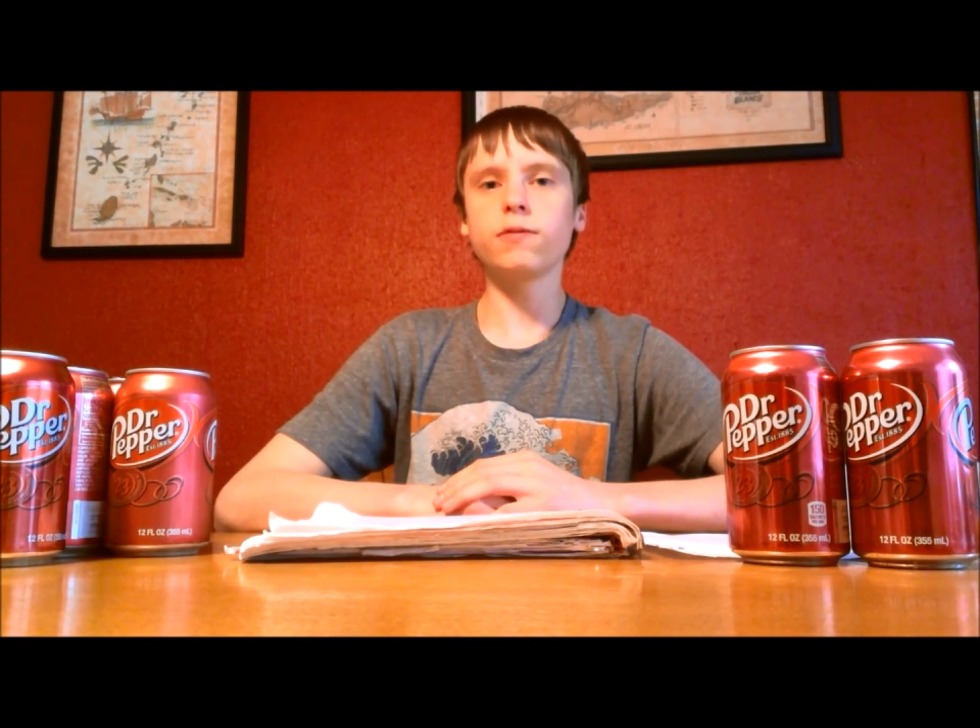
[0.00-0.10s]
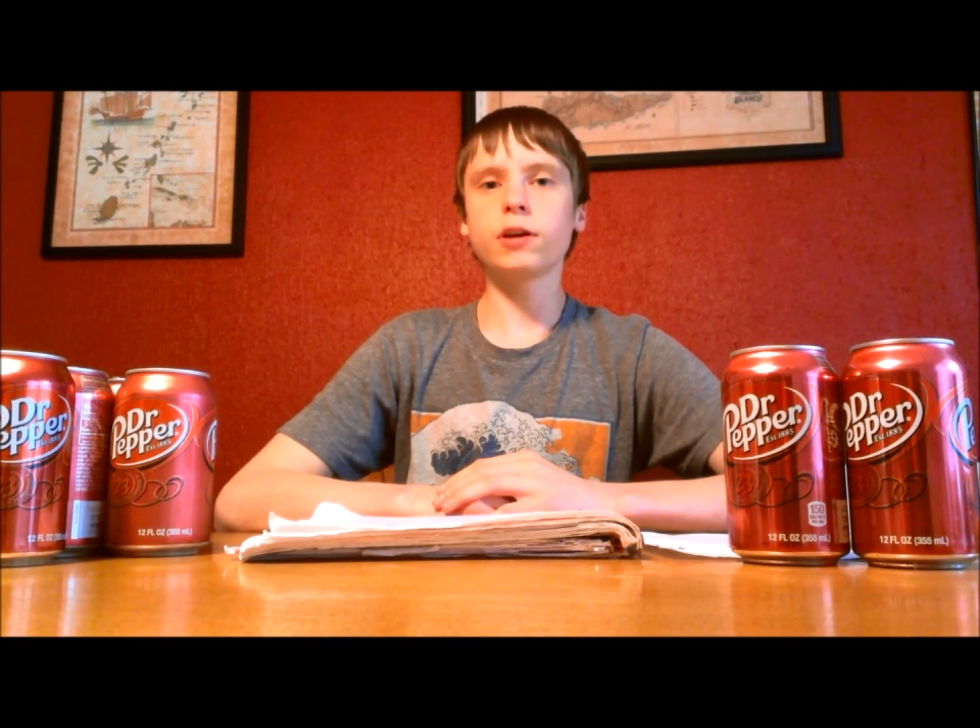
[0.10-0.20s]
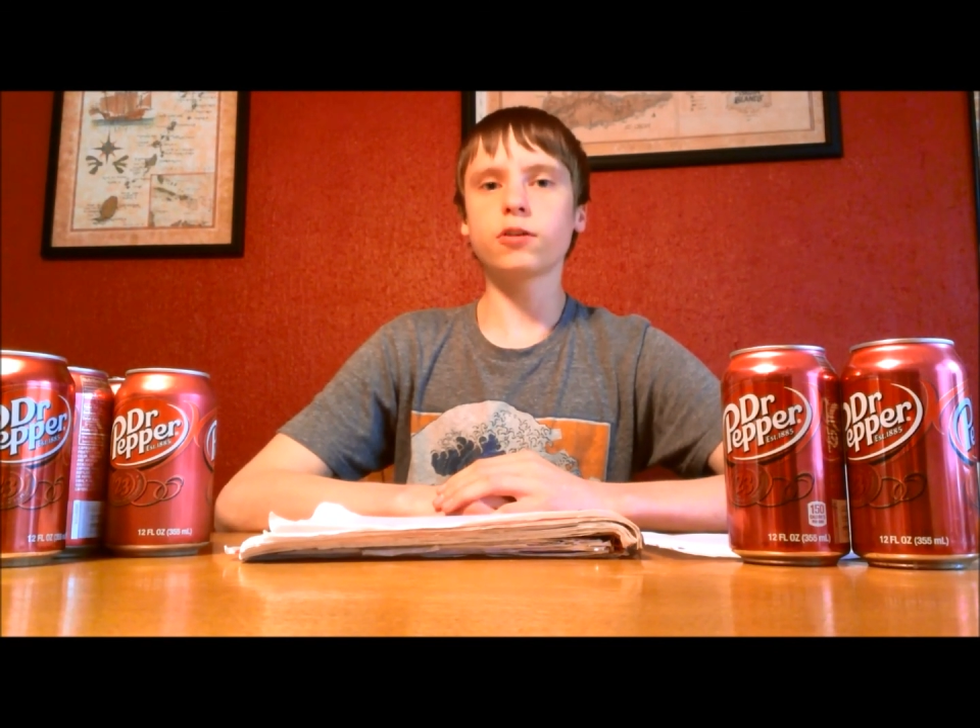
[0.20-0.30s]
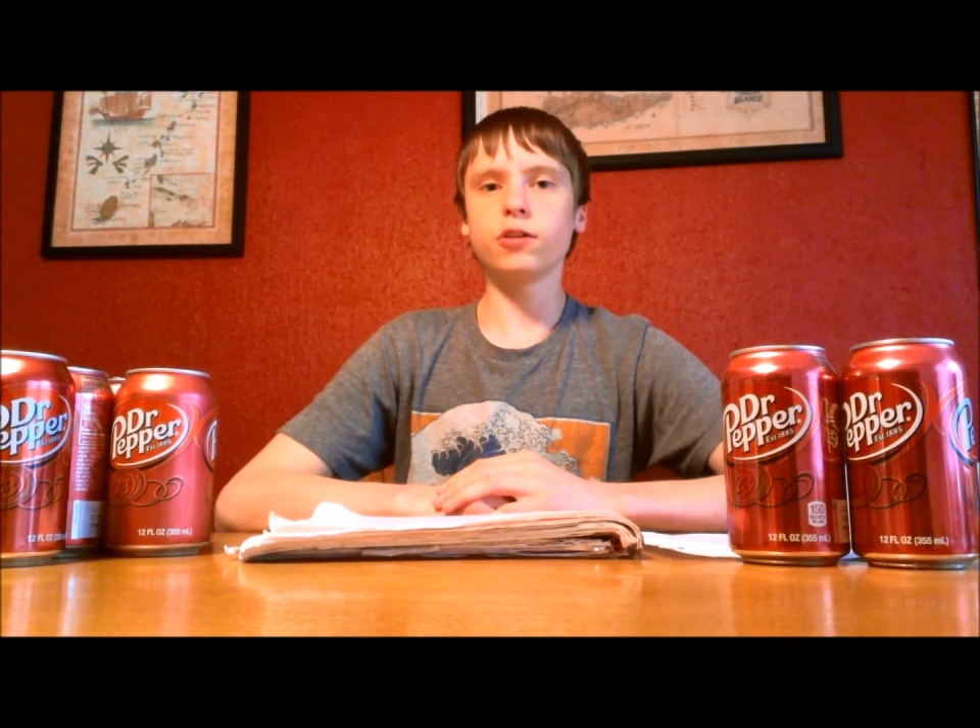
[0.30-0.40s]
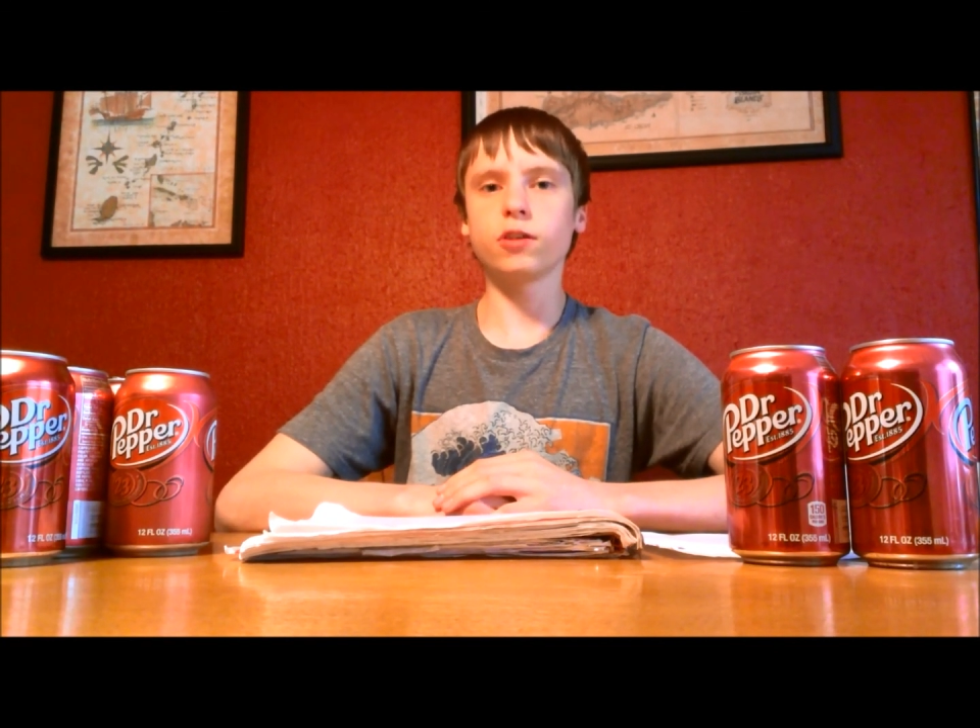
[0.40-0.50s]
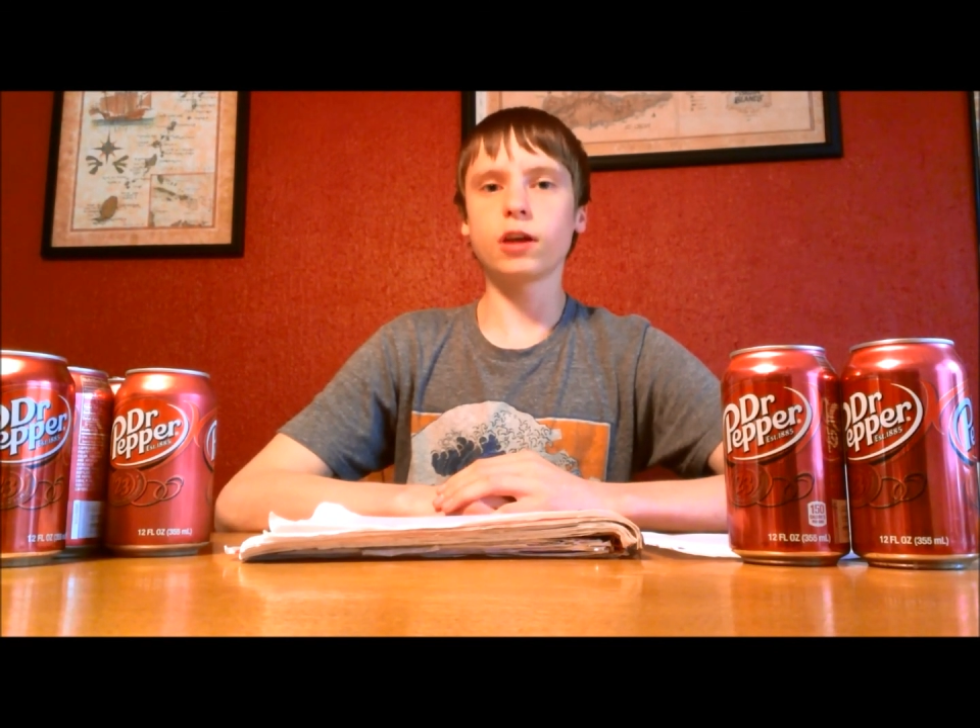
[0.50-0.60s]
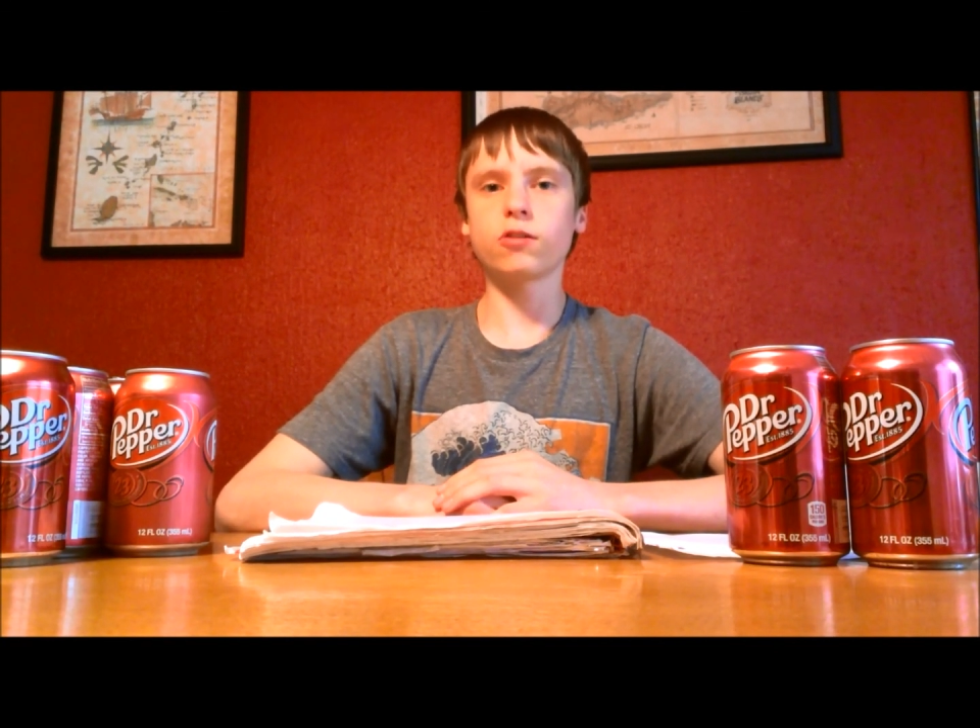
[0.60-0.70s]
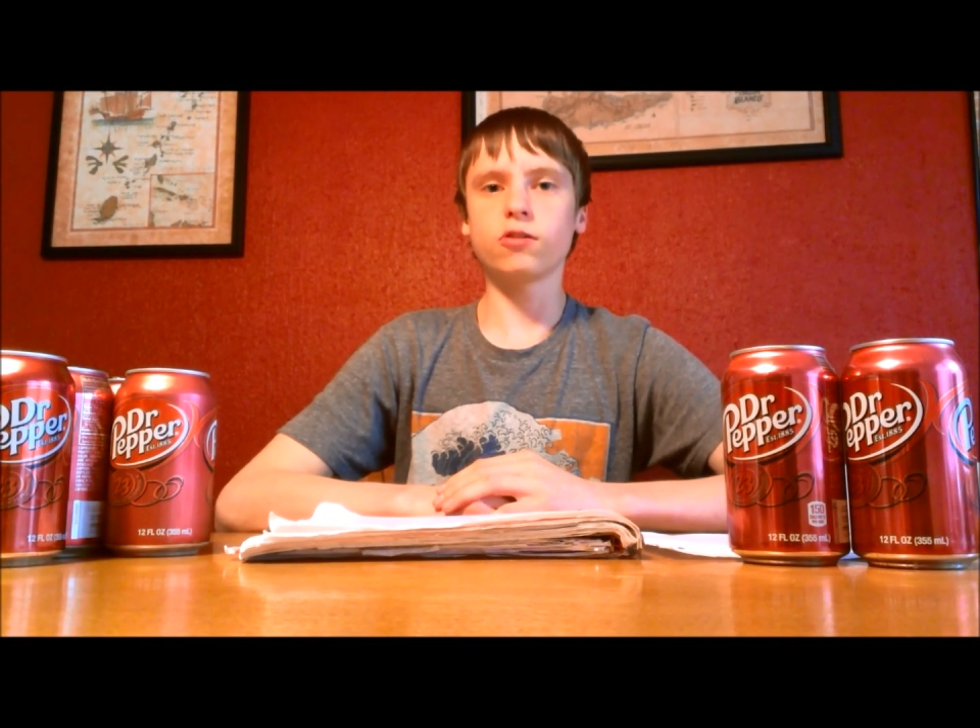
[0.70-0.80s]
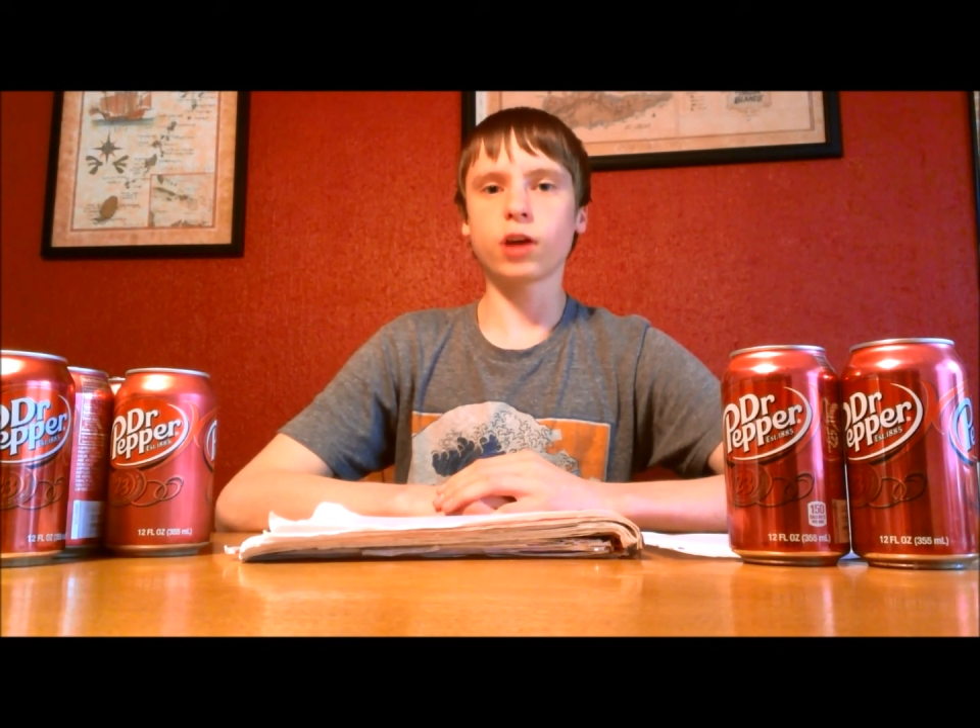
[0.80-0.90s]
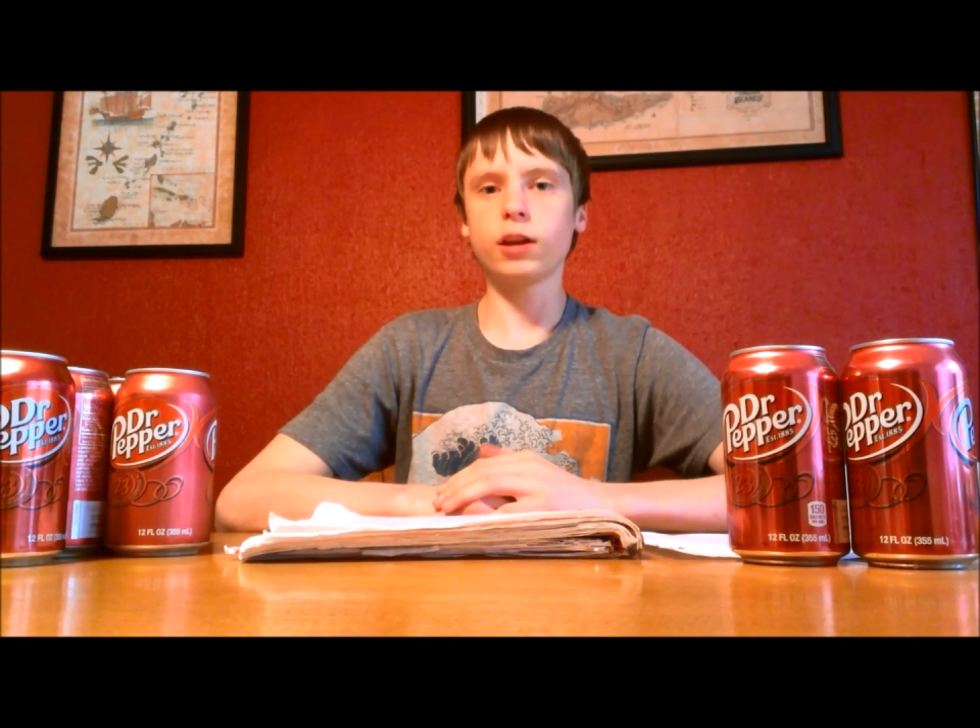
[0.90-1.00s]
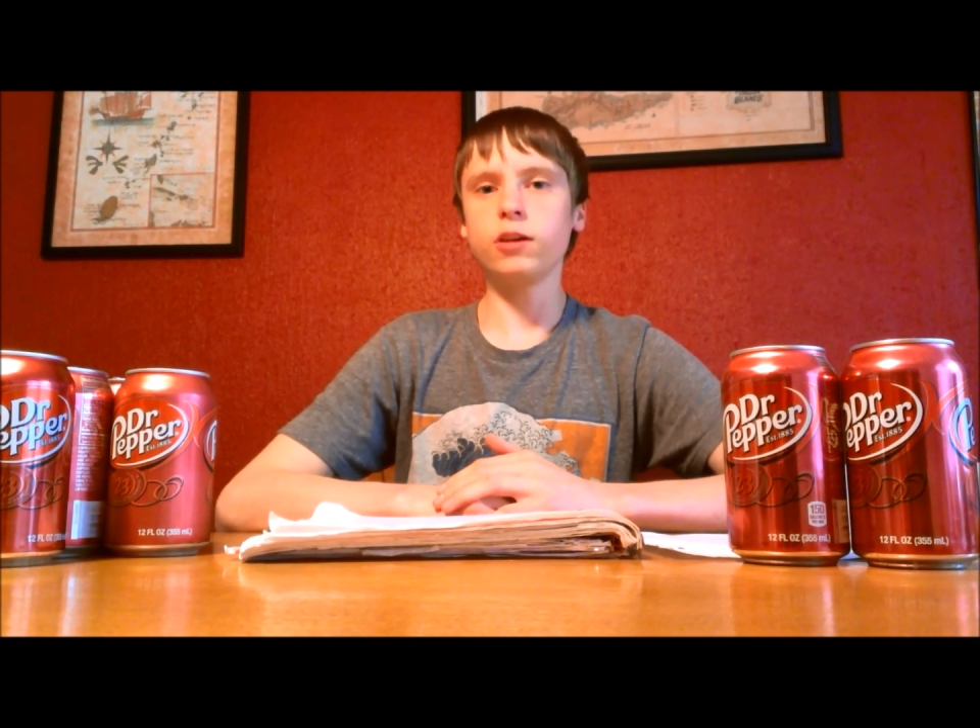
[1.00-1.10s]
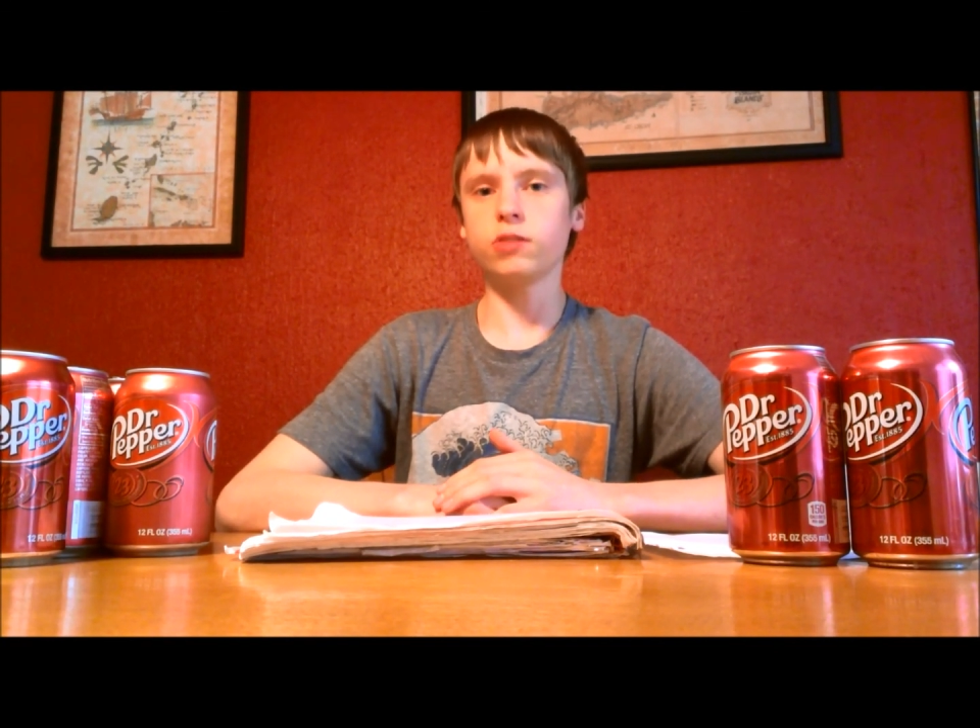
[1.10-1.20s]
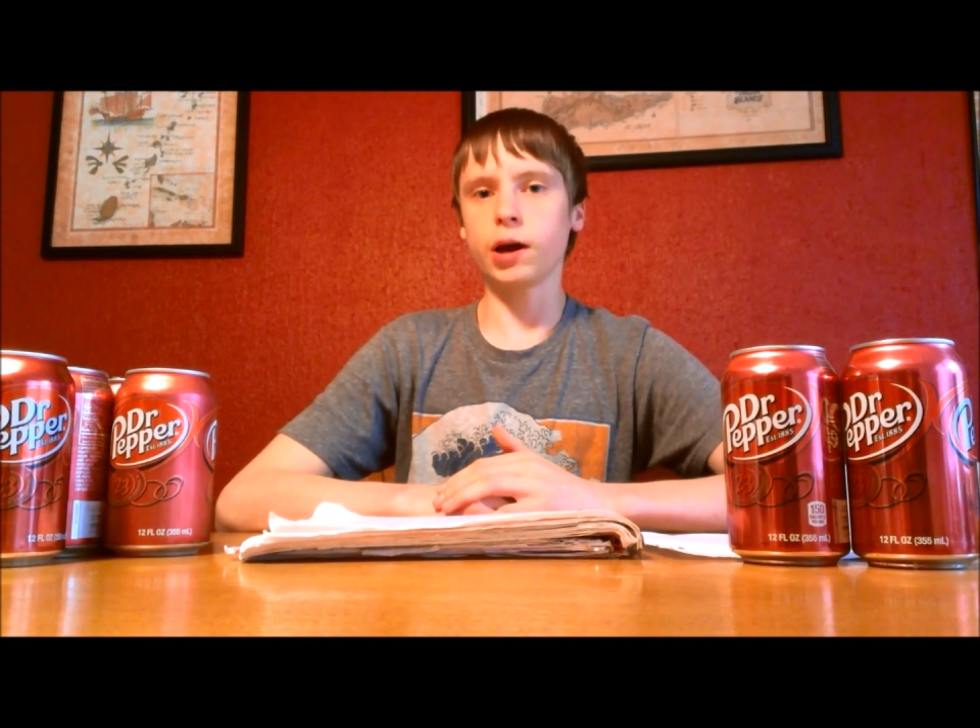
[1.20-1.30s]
victories against the Chinese,